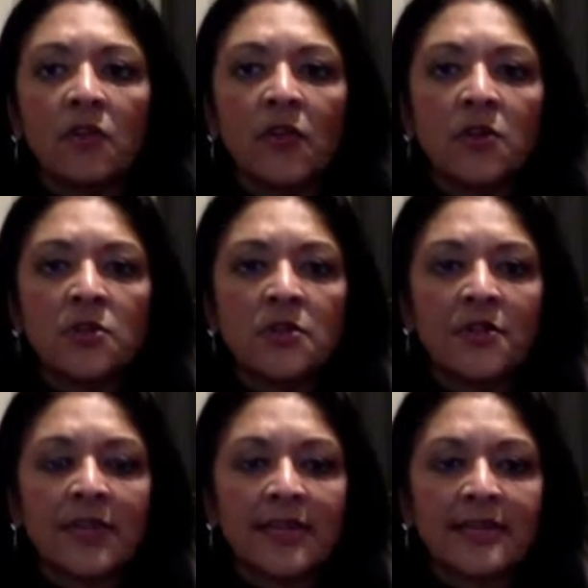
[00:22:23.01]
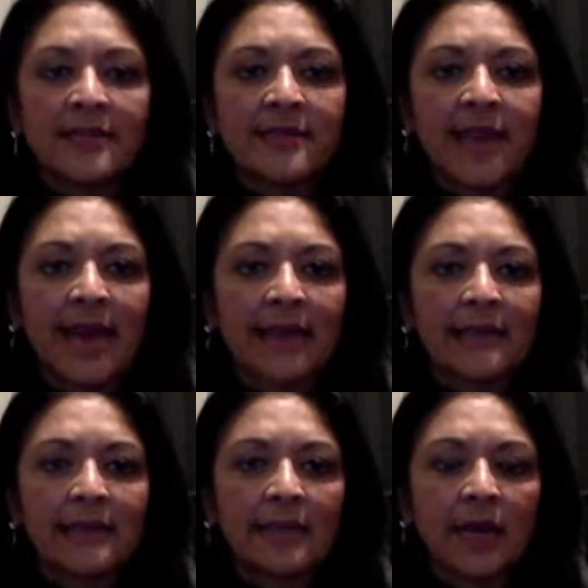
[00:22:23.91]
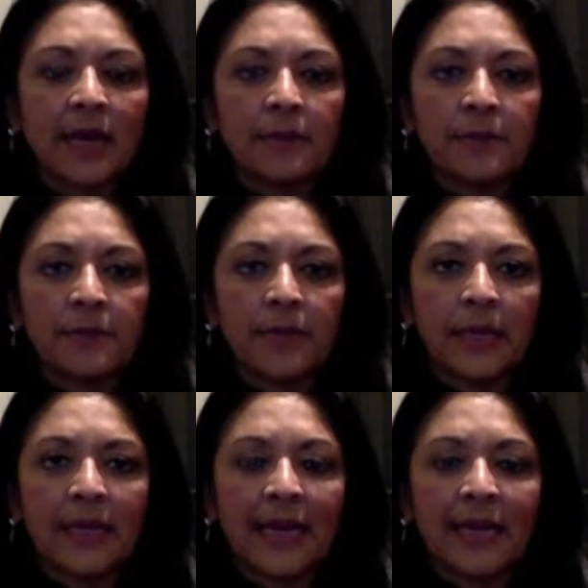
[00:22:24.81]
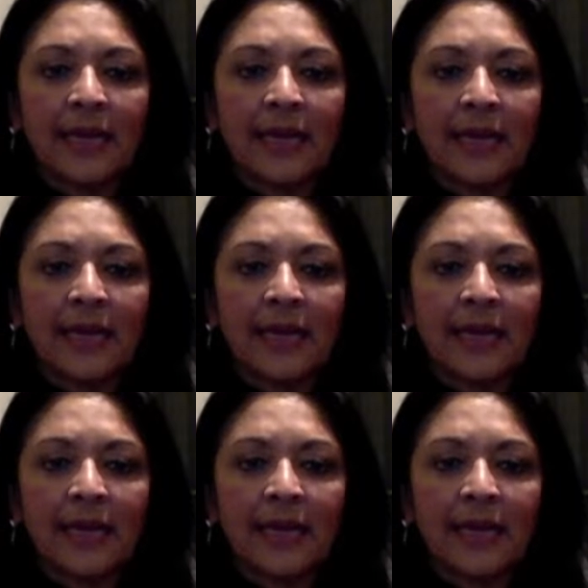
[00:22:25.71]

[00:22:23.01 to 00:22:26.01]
Those are things that, again,